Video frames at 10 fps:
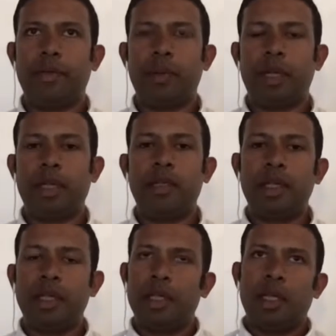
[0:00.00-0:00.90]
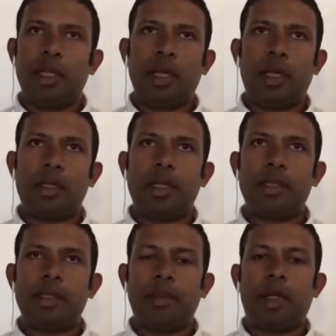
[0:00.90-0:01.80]
You had the
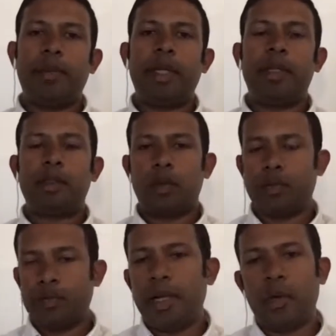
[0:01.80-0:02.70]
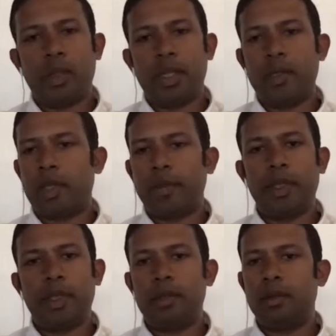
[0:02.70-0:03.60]
Easter bombing, so hotel
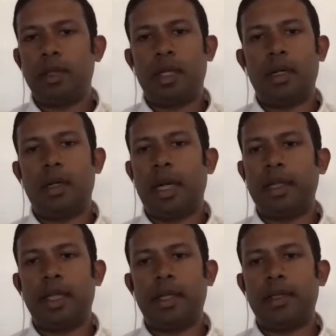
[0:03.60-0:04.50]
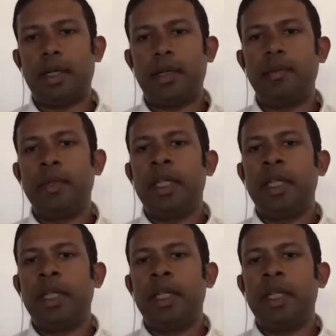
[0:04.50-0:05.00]
properties at that time.